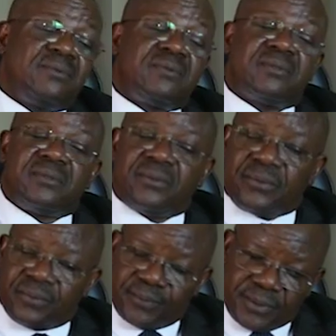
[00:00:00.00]

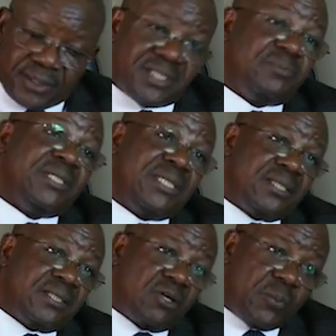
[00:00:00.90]
to
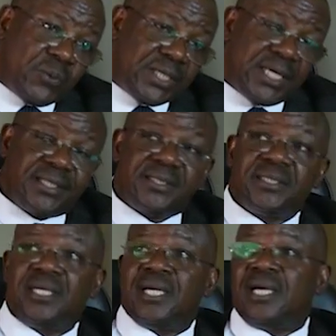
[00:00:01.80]
intimidate the opponent.
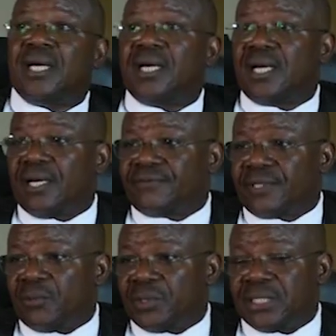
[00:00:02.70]

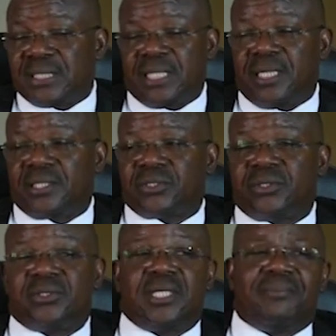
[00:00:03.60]
After winning the
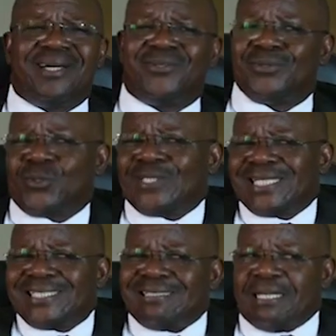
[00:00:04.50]
election, they abandon. So that is